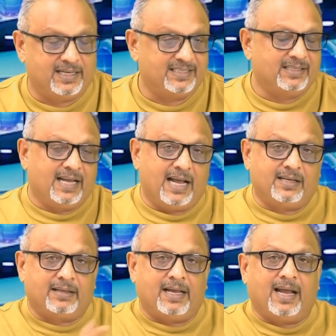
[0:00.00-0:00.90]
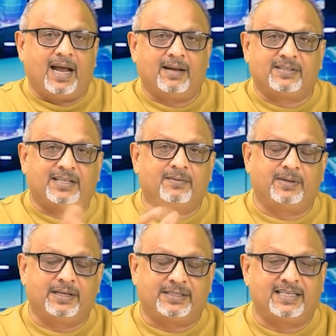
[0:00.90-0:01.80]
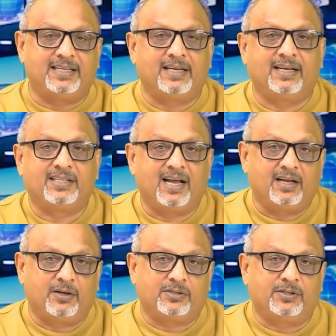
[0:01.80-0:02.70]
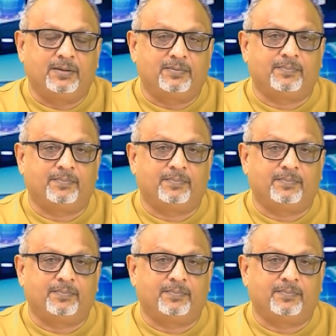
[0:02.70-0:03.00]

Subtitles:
is that they have several signal channels.